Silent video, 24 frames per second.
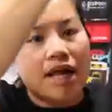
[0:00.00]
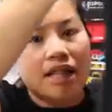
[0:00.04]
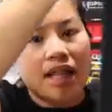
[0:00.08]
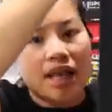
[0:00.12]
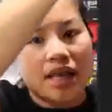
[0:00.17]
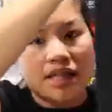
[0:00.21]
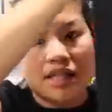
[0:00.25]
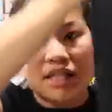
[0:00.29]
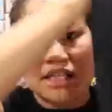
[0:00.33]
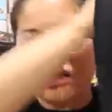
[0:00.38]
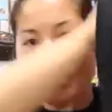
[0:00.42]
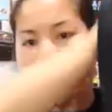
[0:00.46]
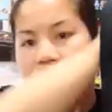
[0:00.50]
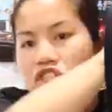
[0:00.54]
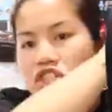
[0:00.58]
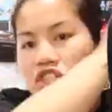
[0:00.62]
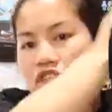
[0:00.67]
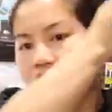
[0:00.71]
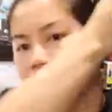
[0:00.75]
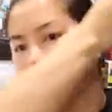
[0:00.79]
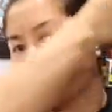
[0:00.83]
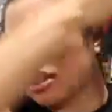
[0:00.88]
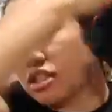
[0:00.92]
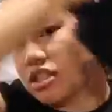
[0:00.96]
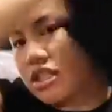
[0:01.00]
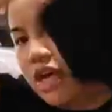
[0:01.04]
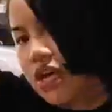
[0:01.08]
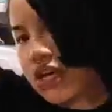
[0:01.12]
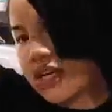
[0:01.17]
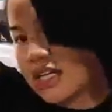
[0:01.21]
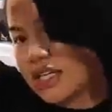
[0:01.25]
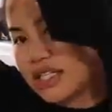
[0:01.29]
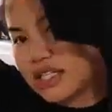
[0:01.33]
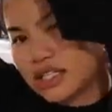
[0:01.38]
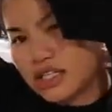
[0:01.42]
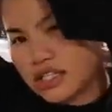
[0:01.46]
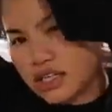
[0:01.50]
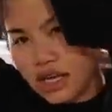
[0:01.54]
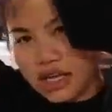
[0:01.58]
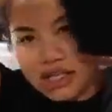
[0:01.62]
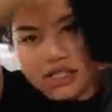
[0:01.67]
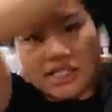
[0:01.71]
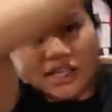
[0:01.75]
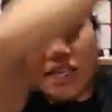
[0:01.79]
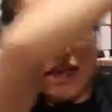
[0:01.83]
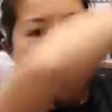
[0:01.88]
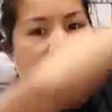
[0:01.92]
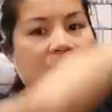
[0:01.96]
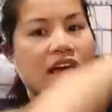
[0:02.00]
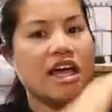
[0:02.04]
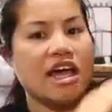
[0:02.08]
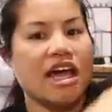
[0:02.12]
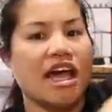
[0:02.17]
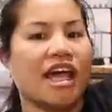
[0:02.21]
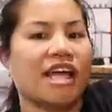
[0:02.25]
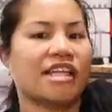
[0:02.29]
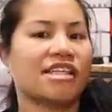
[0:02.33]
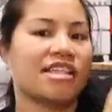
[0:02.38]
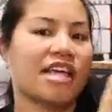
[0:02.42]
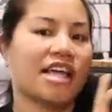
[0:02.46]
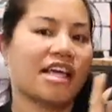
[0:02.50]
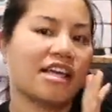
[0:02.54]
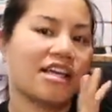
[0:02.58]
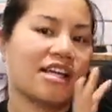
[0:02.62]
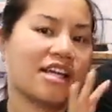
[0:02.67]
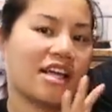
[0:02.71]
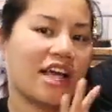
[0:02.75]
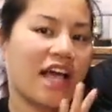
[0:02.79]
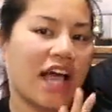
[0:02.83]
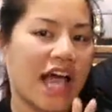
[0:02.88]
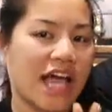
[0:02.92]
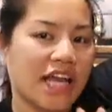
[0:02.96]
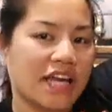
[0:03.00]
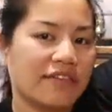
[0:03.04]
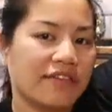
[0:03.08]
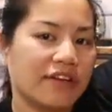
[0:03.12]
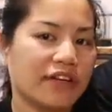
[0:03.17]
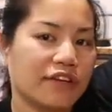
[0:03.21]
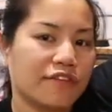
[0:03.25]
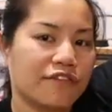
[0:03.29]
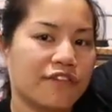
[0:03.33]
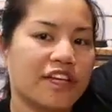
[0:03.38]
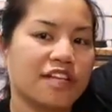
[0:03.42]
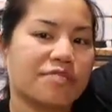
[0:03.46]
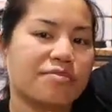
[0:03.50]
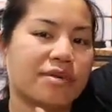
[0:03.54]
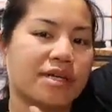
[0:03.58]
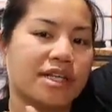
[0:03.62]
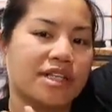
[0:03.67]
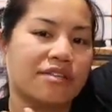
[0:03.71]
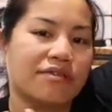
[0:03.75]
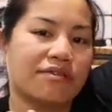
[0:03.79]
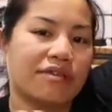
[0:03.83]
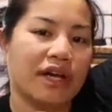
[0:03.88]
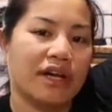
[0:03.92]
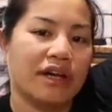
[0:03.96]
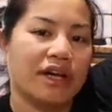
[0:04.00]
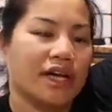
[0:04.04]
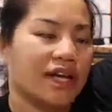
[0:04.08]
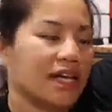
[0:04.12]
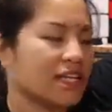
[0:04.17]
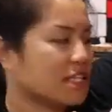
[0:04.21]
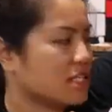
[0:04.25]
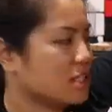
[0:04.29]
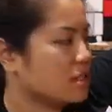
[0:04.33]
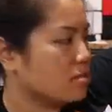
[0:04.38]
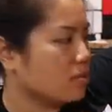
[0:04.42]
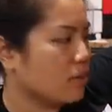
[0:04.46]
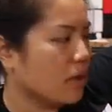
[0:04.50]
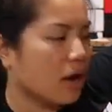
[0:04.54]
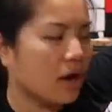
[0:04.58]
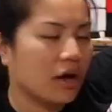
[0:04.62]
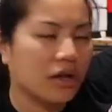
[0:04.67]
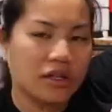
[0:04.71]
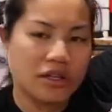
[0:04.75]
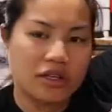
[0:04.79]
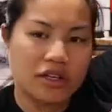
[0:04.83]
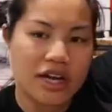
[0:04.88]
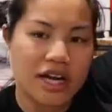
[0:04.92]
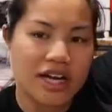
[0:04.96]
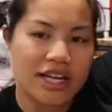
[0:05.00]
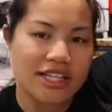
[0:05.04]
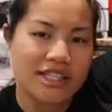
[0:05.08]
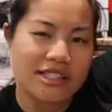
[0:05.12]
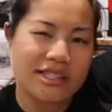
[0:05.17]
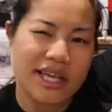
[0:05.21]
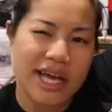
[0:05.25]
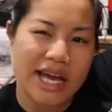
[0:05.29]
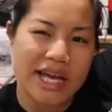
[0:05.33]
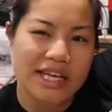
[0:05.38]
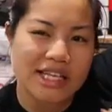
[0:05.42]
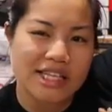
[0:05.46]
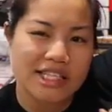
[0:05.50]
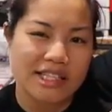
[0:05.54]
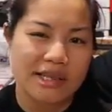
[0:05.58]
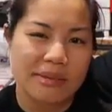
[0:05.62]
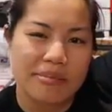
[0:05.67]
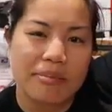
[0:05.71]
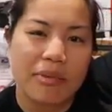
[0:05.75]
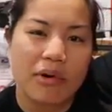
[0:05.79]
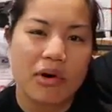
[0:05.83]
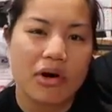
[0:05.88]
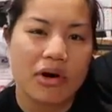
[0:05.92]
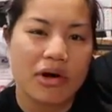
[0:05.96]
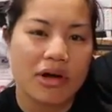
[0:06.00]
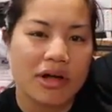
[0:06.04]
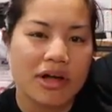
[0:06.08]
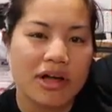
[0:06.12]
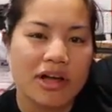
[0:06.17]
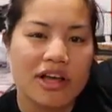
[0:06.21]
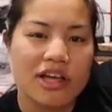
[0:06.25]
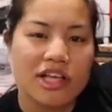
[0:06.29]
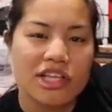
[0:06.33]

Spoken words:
I like this shirt design because it's like kind of in your face, but it's smaller and it's kind of simple.